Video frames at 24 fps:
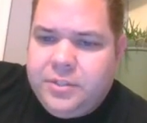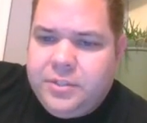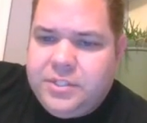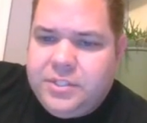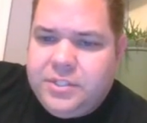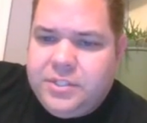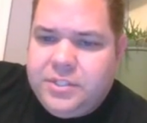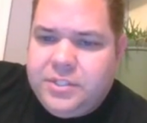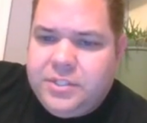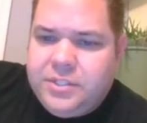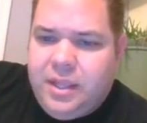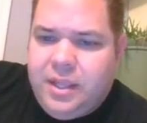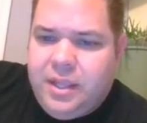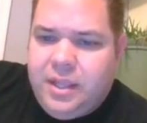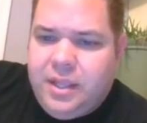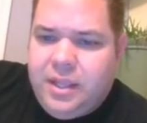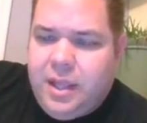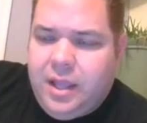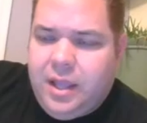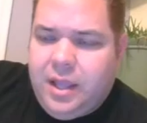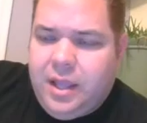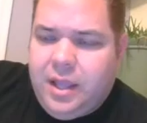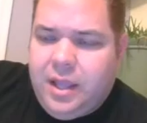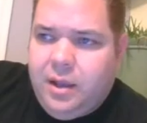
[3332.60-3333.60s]
you're saying he
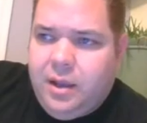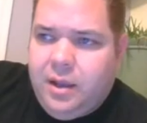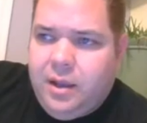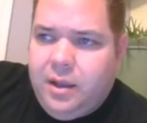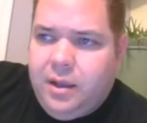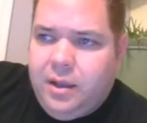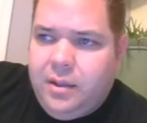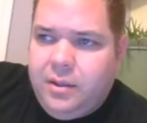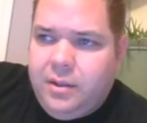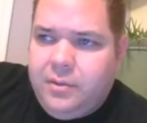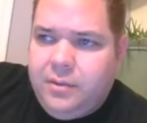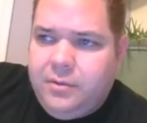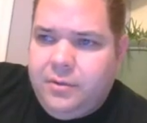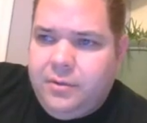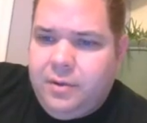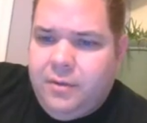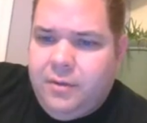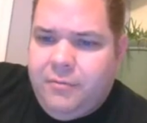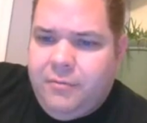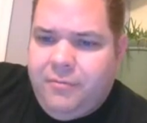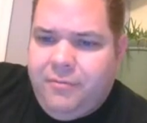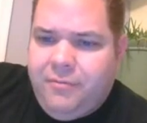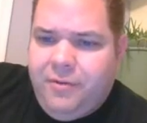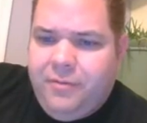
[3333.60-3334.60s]
had you
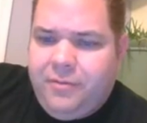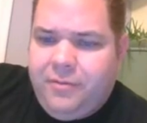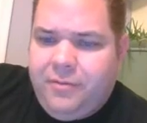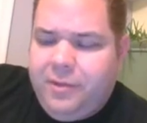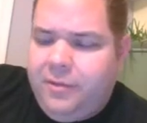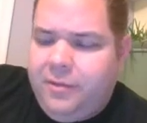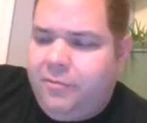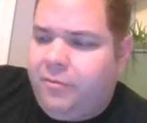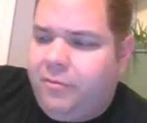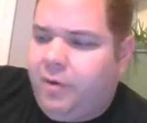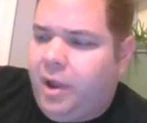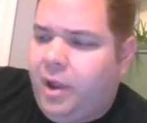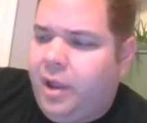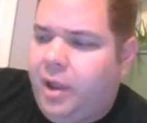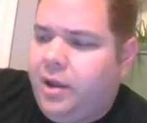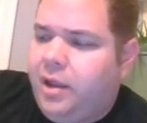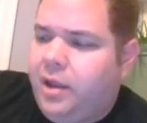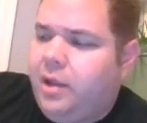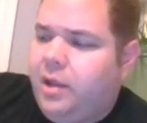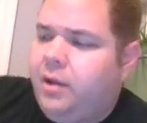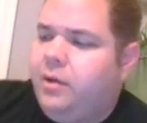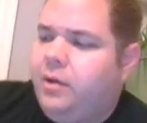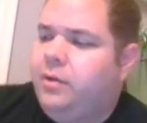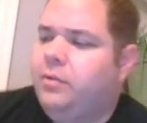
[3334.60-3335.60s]
have 50 fry
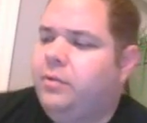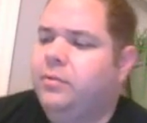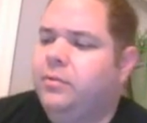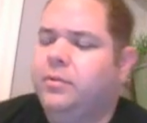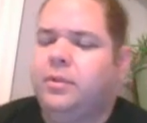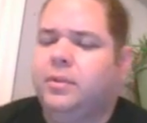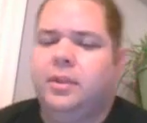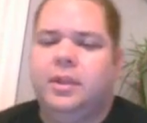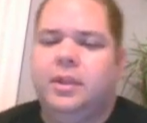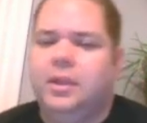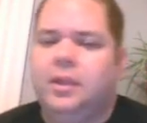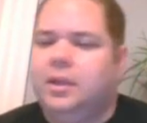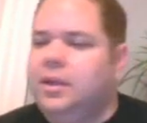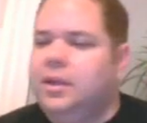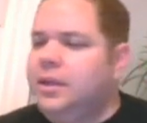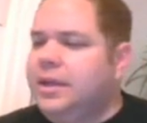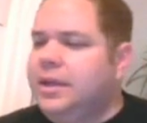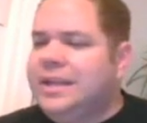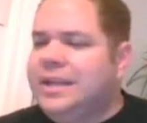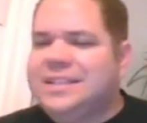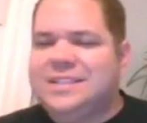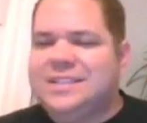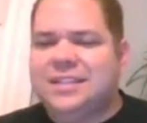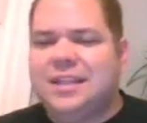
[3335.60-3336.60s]
now.
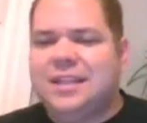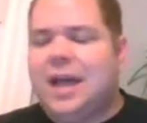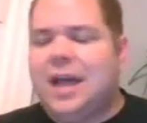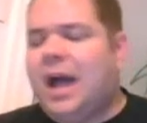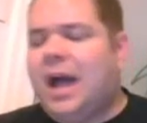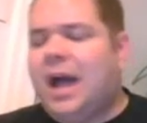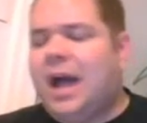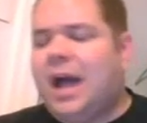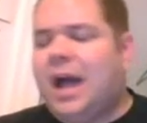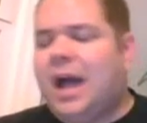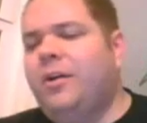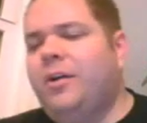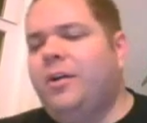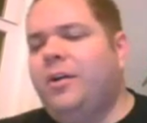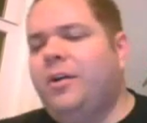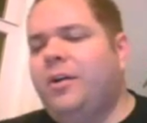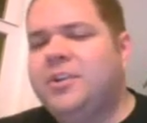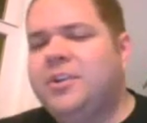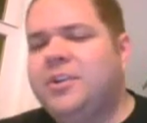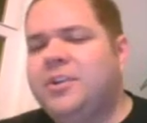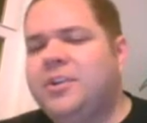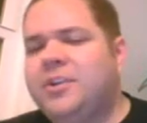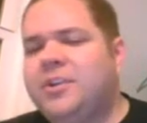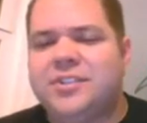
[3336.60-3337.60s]
I'm
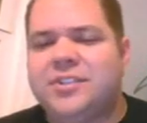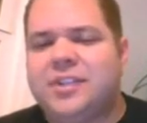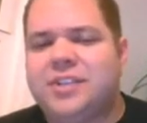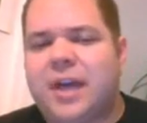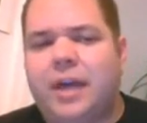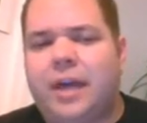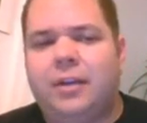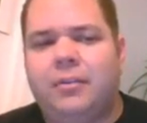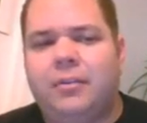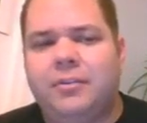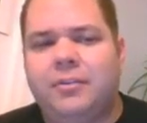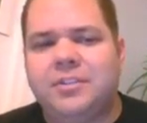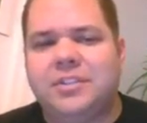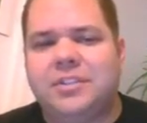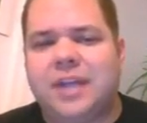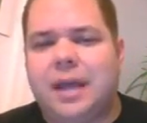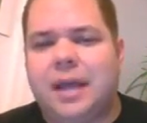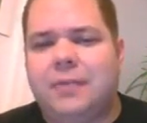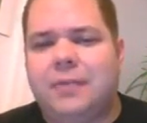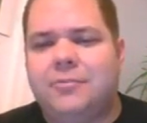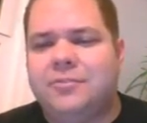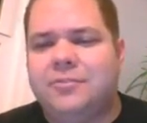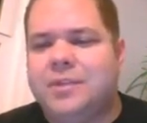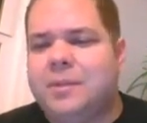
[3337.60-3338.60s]
gonna change the title of this
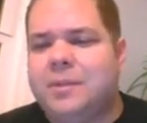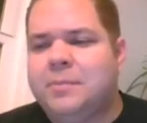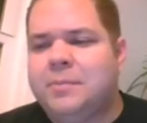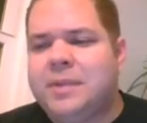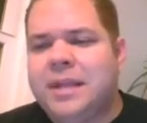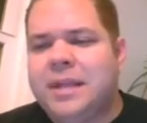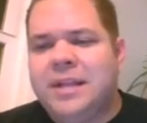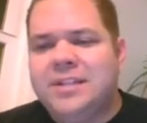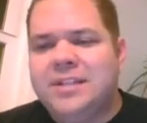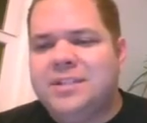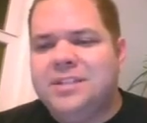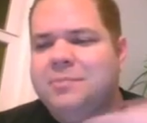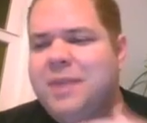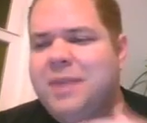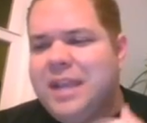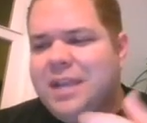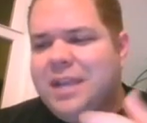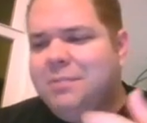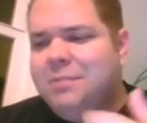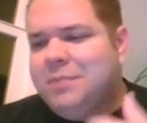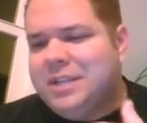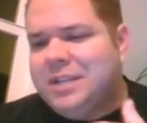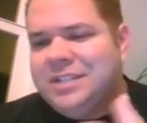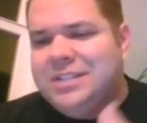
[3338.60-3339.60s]
live stream to
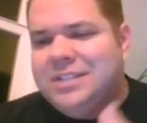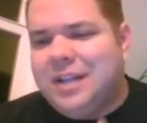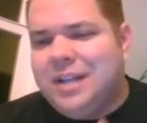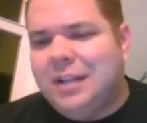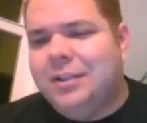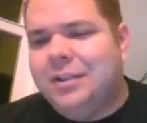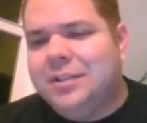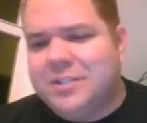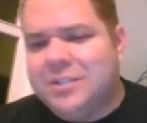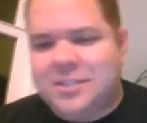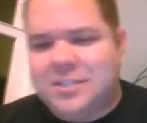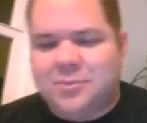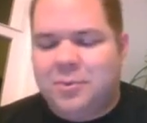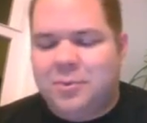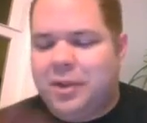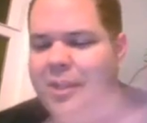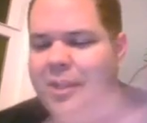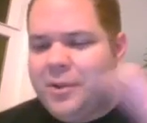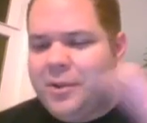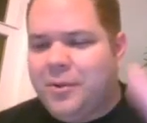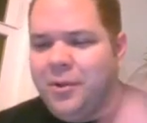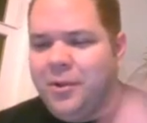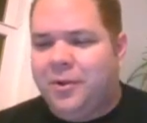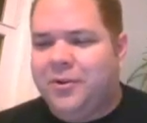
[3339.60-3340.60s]
"Making Me Jealous" is
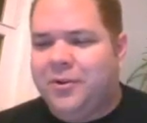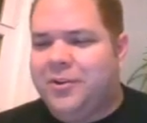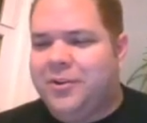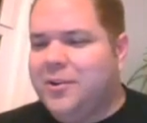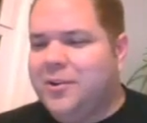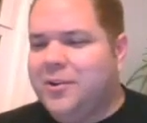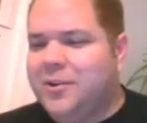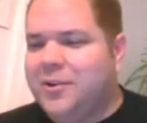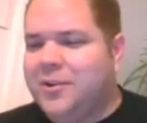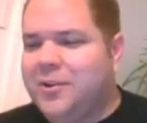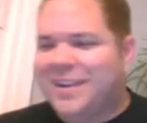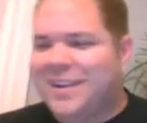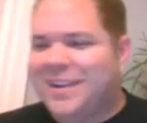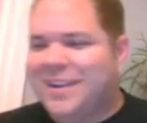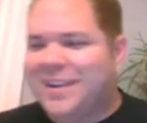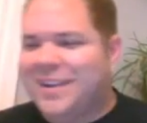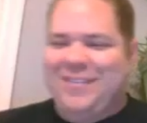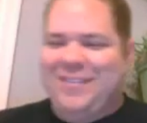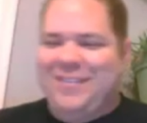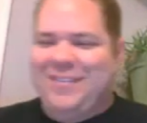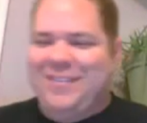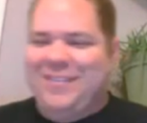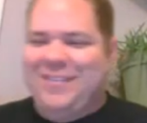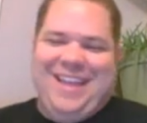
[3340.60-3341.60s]
what you all are doing.
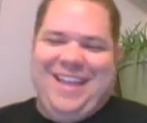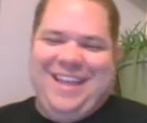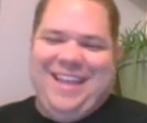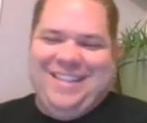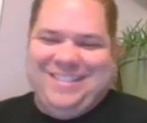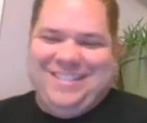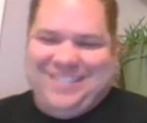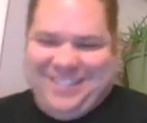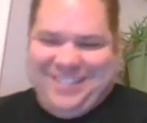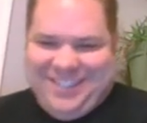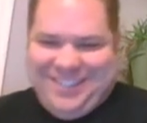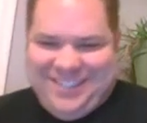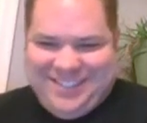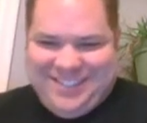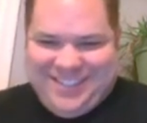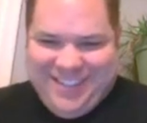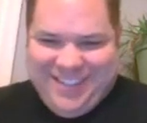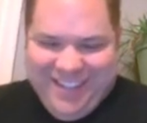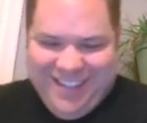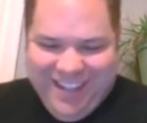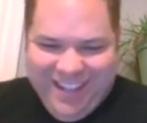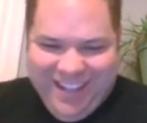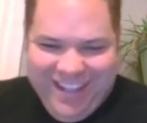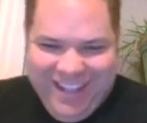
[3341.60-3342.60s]
I mean, that's
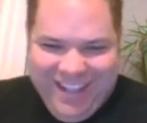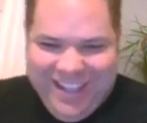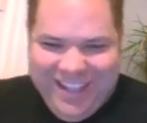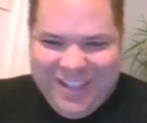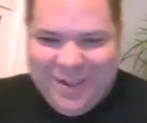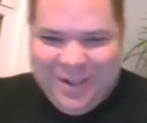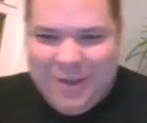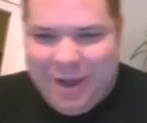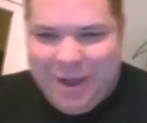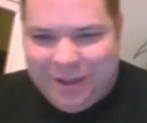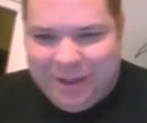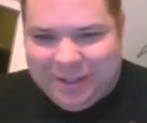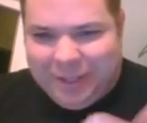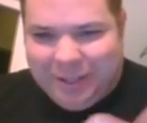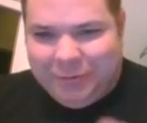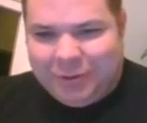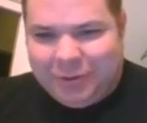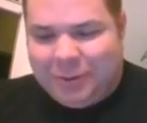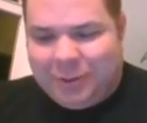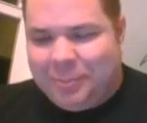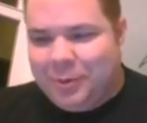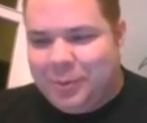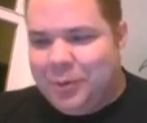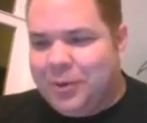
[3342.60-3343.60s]
just you
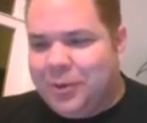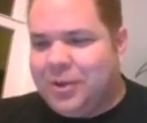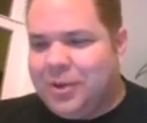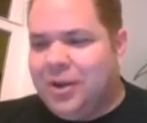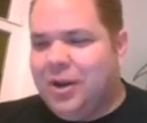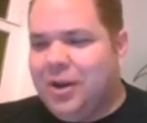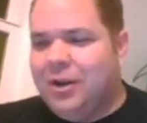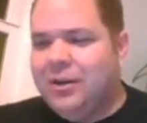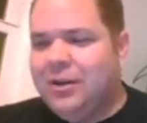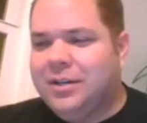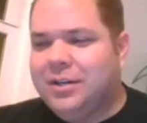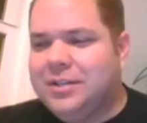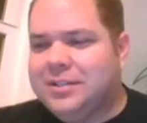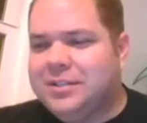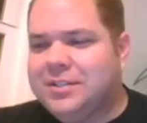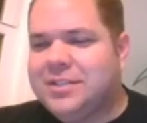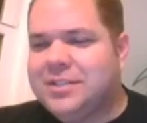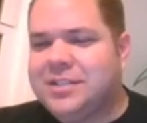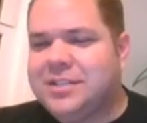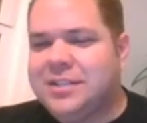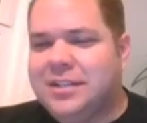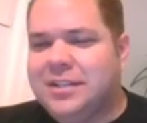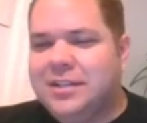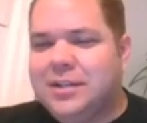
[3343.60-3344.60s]
electric blue
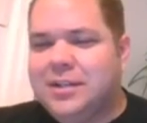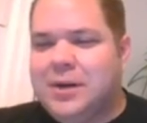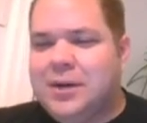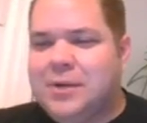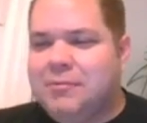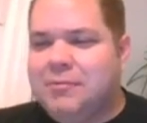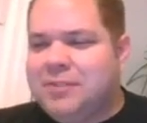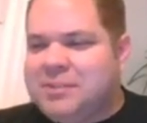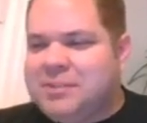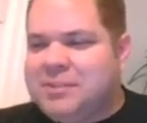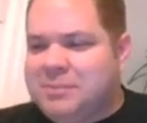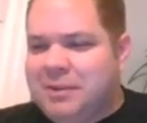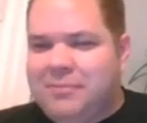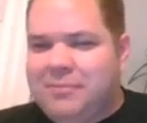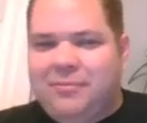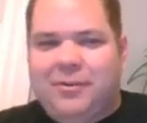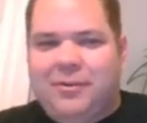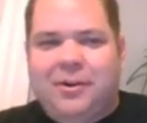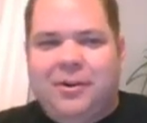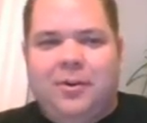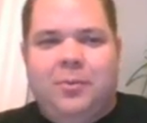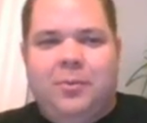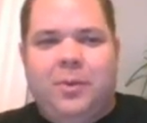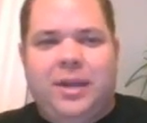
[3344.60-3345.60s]
cars over to my
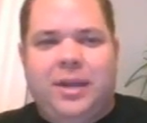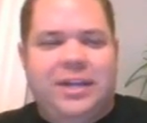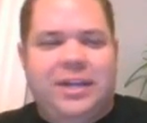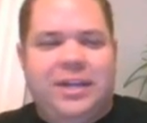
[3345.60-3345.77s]
far